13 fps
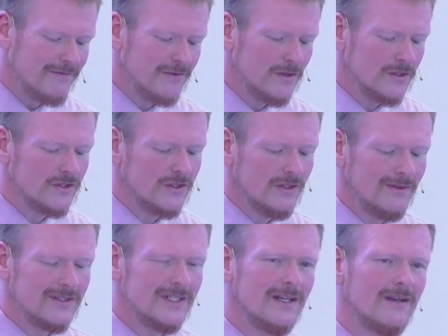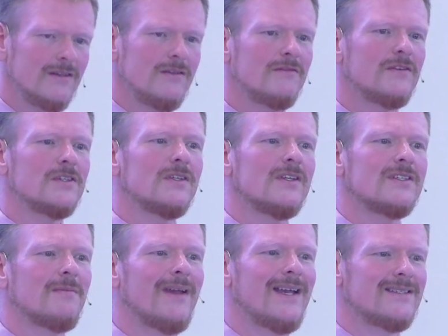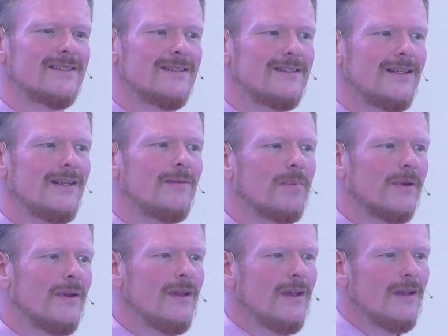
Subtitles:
First, Unitarian Universalism has a deep